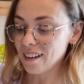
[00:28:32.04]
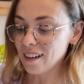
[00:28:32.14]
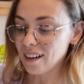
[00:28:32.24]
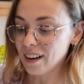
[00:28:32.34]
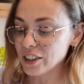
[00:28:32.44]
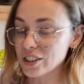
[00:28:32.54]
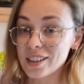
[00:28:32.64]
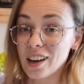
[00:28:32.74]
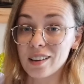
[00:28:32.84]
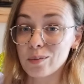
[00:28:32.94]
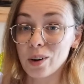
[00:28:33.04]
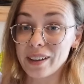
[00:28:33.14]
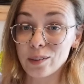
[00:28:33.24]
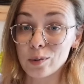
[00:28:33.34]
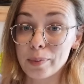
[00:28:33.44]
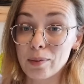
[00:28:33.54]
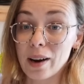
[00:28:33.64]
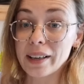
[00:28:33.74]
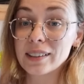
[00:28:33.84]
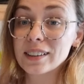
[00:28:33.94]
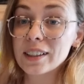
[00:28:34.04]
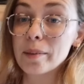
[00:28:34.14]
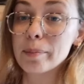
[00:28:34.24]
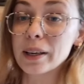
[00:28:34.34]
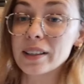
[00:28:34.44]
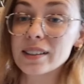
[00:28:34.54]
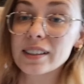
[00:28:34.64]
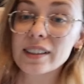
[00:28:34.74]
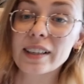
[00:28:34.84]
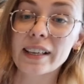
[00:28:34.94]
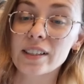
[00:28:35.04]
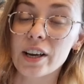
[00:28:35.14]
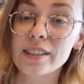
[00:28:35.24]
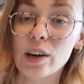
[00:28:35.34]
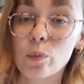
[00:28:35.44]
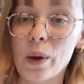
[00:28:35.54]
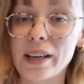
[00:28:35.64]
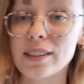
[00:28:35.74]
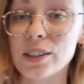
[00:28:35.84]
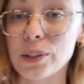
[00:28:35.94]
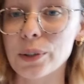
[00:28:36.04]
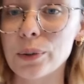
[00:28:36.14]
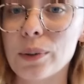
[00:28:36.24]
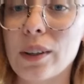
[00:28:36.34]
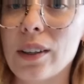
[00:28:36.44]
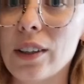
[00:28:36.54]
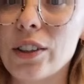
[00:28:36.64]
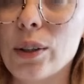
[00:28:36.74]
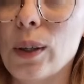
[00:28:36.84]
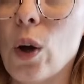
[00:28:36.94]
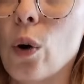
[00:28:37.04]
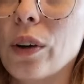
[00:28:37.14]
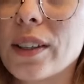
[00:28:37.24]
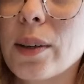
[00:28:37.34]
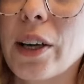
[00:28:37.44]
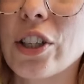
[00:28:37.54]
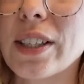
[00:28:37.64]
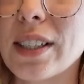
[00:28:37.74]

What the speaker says: I just cut what I thought would be right, but they turned out way too long, so I just did